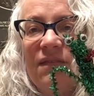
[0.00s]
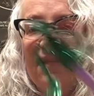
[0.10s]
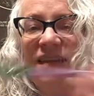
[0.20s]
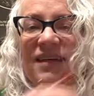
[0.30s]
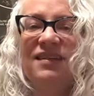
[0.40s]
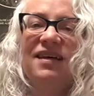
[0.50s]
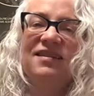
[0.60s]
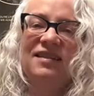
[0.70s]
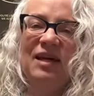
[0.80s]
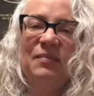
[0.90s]
Thanks, guys,
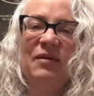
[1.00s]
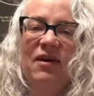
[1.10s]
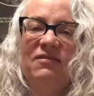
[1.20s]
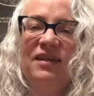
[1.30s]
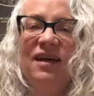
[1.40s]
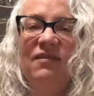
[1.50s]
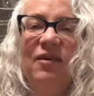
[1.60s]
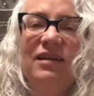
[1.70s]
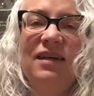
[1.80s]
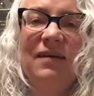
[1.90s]
and happy crafting. Have a
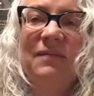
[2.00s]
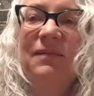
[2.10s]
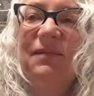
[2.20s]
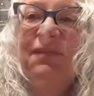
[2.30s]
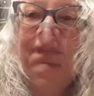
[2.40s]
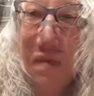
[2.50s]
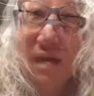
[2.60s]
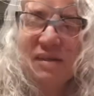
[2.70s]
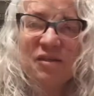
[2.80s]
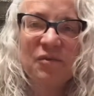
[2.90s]
great day. I
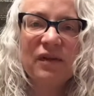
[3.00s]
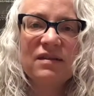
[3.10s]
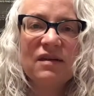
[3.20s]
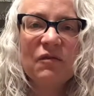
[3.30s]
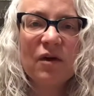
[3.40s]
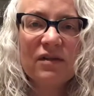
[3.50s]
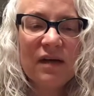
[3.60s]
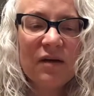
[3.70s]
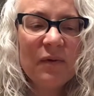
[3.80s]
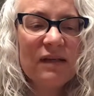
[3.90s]
just realized I forgot to
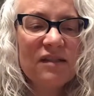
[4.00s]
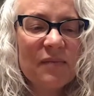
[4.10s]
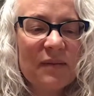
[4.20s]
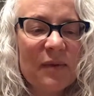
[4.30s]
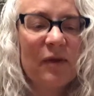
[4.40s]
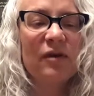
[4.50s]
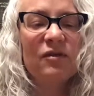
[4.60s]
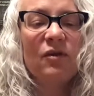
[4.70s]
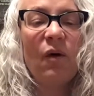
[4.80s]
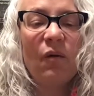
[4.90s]
add wings to my bird.
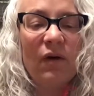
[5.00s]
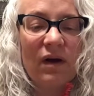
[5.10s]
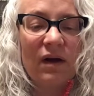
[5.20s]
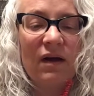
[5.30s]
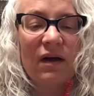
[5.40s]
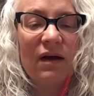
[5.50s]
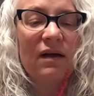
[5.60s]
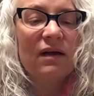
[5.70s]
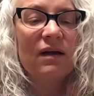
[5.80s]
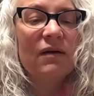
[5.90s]
So,
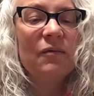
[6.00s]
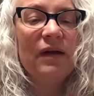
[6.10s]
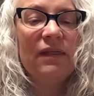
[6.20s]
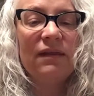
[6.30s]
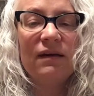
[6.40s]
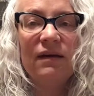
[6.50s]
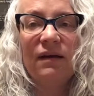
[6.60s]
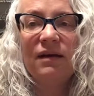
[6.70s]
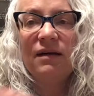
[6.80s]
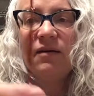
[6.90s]
with
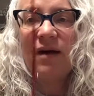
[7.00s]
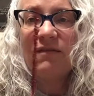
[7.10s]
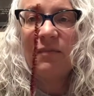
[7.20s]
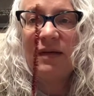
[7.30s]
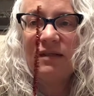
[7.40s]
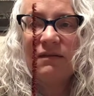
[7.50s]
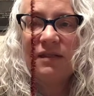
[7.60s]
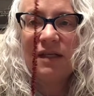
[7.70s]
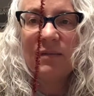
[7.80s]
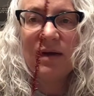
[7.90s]
another half a piece of the
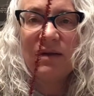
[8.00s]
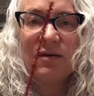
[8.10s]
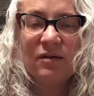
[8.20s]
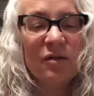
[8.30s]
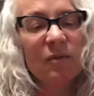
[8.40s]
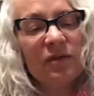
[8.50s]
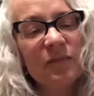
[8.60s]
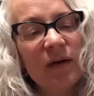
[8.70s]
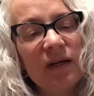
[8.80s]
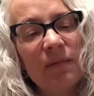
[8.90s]
same color as your bird's
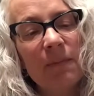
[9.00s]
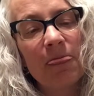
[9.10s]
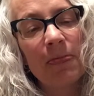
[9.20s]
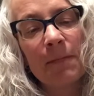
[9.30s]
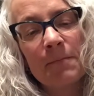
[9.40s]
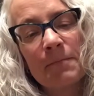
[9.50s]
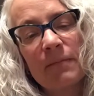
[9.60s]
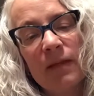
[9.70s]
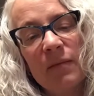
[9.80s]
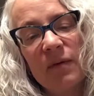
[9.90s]
body,
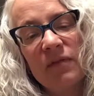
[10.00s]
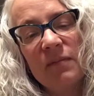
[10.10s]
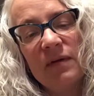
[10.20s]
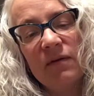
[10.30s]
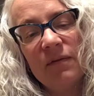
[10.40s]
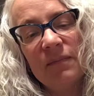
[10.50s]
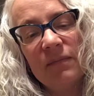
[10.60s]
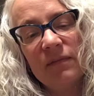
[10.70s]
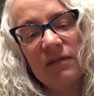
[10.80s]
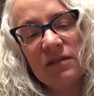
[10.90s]
about the middle,
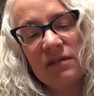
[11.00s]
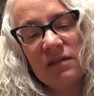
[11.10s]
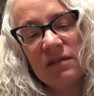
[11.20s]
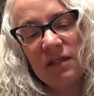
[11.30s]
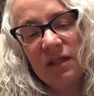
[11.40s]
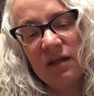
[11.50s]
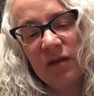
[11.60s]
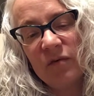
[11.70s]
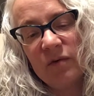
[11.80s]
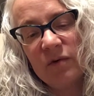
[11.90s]
just stick it
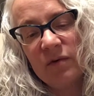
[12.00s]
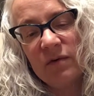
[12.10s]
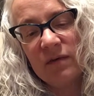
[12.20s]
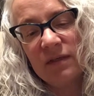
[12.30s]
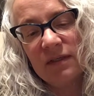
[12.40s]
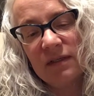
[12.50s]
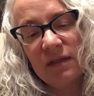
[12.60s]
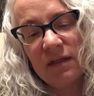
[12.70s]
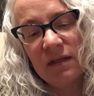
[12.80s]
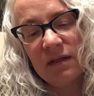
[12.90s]
through
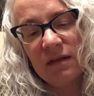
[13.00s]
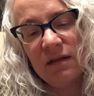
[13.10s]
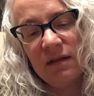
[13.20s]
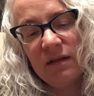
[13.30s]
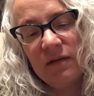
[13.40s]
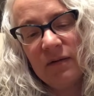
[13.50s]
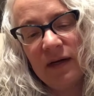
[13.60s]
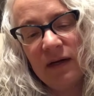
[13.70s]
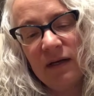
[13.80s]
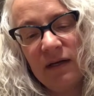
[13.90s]
all the
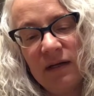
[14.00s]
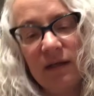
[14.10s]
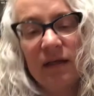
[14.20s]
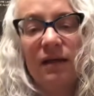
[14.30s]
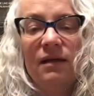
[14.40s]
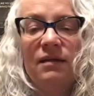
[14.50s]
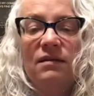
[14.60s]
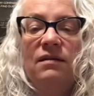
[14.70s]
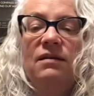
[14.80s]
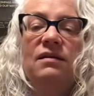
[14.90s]
way
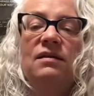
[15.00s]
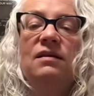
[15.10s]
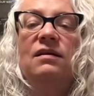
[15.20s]
so that it's